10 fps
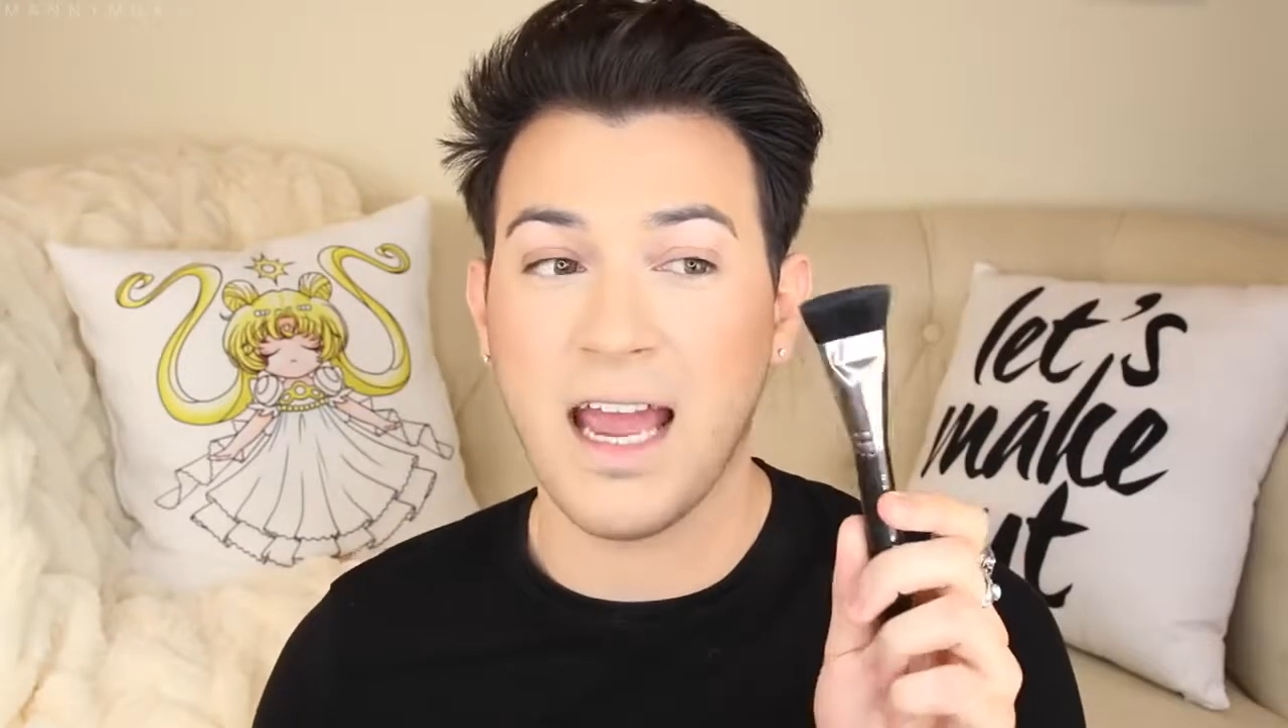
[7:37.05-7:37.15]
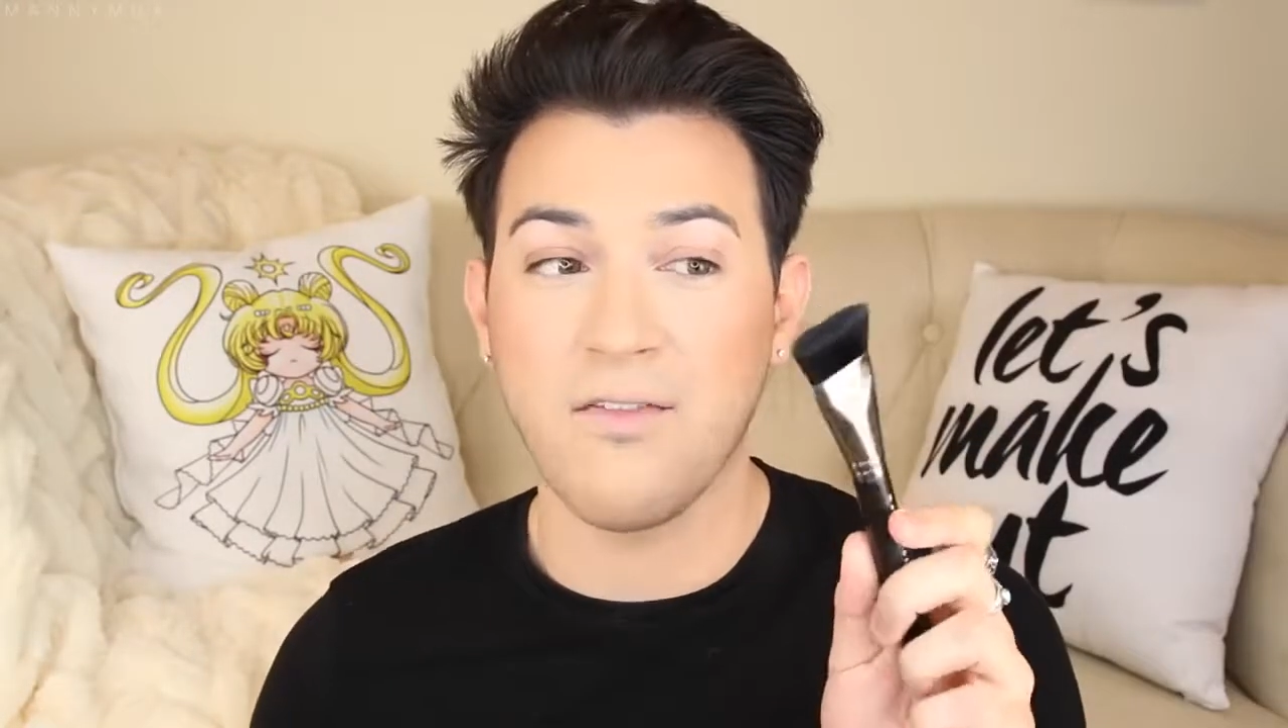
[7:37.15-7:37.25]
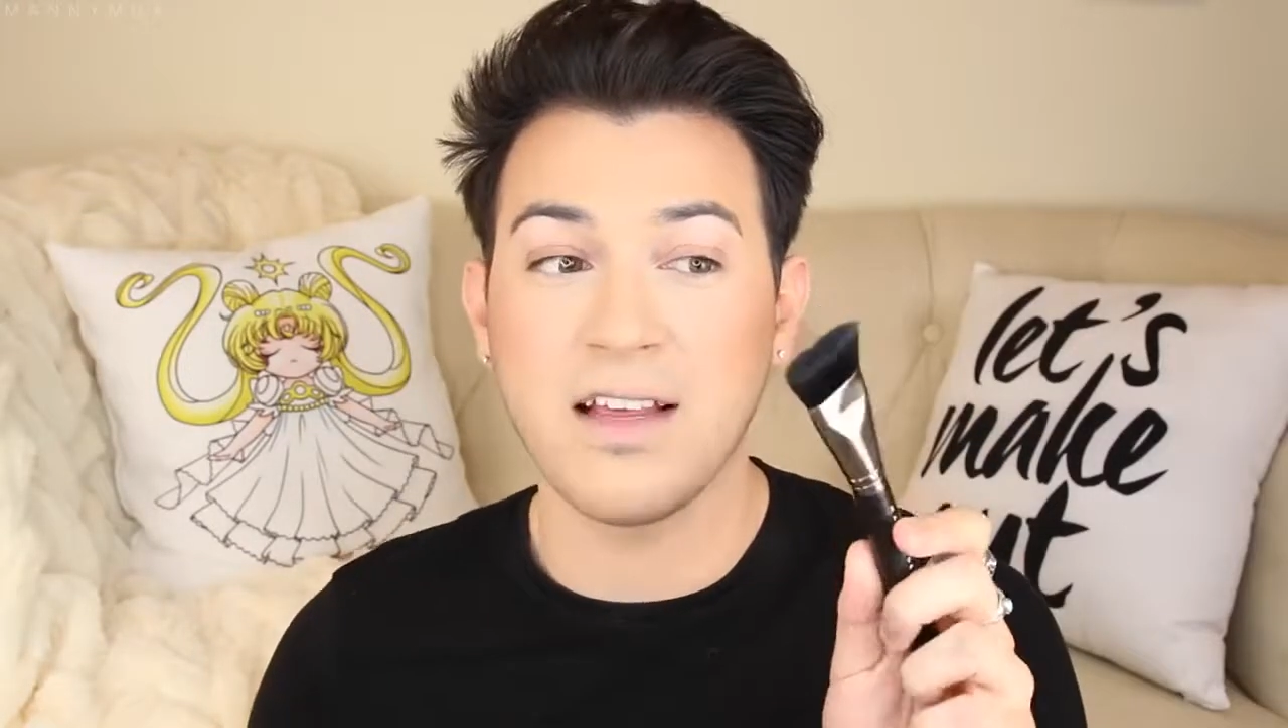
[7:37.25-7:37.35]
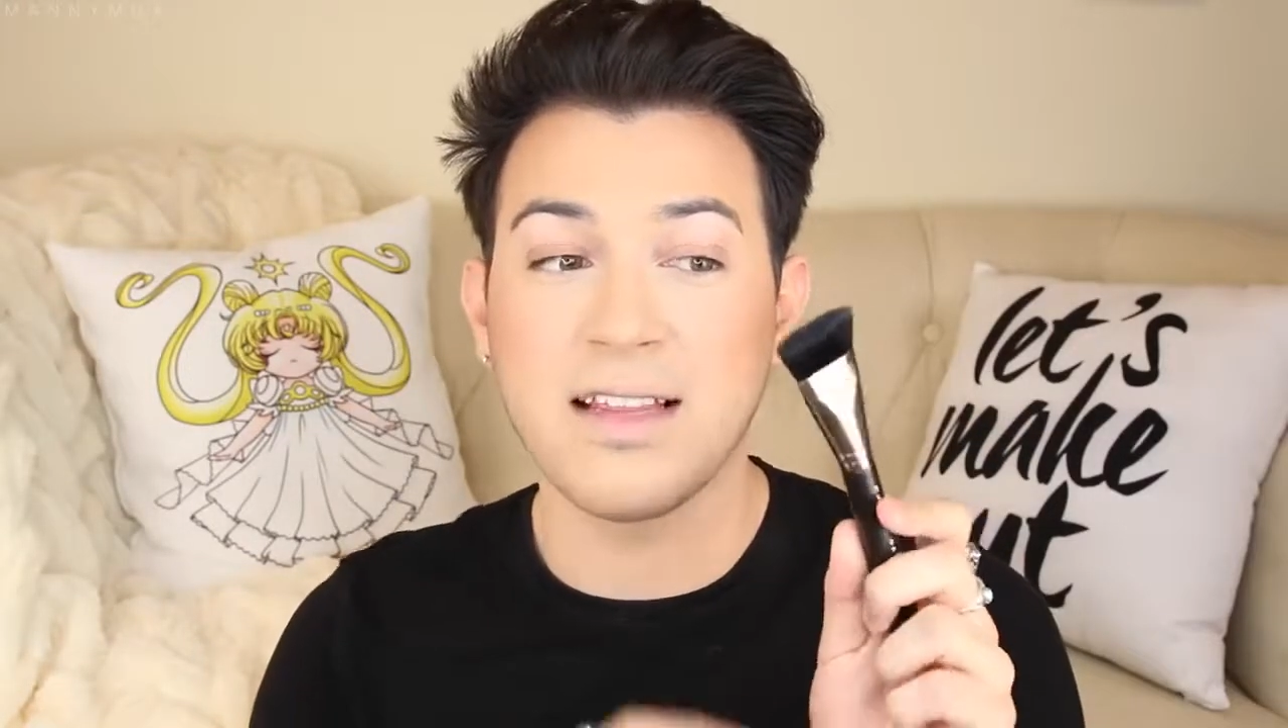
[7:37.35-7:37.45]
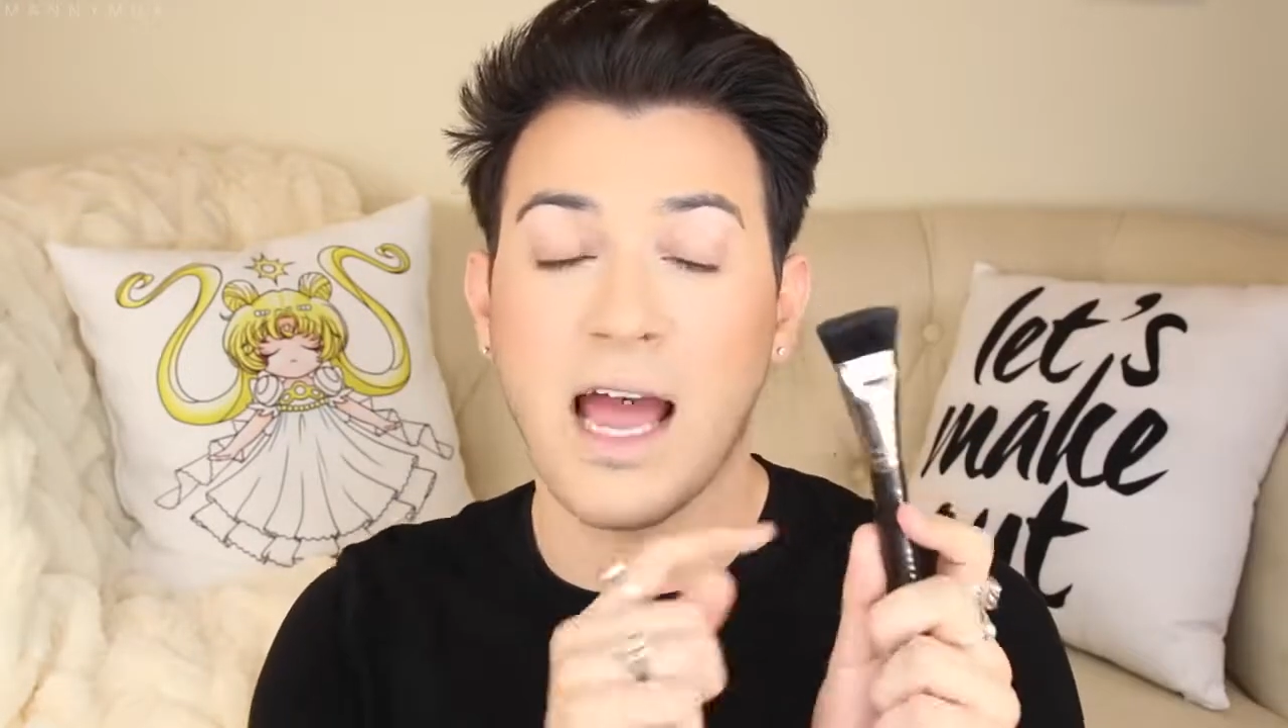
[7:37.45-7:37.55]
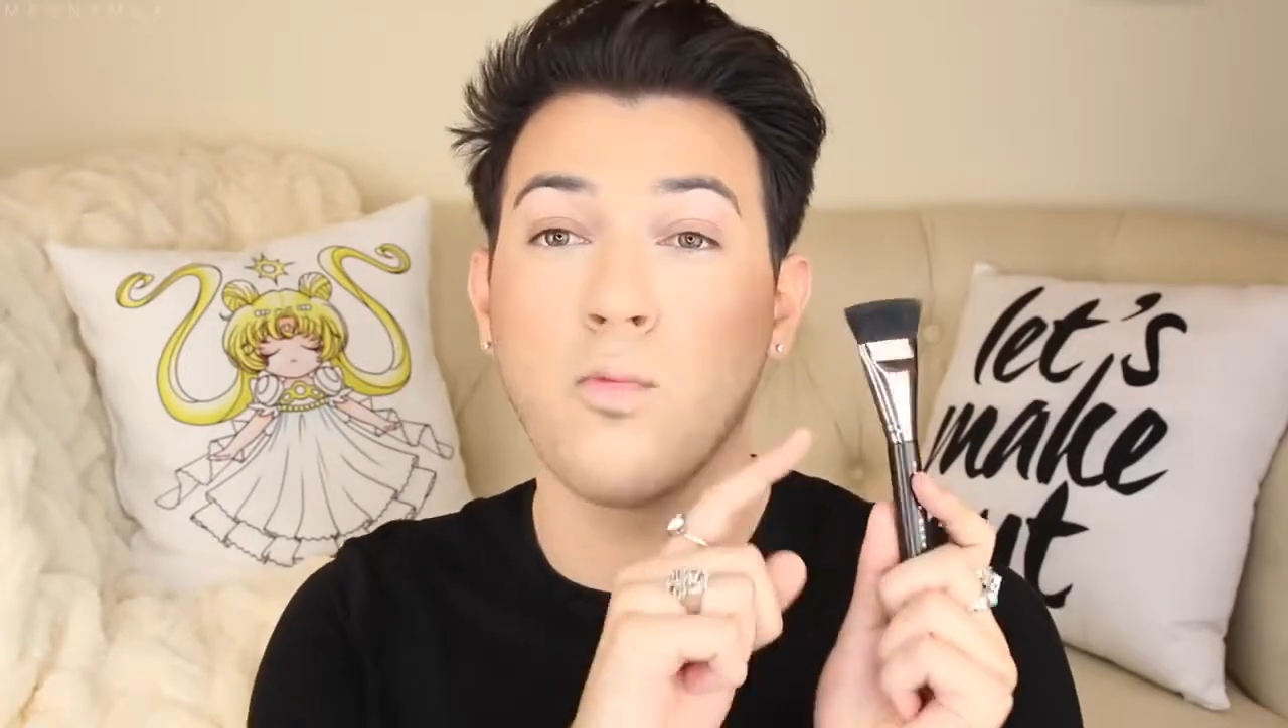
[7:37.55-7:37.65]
everything that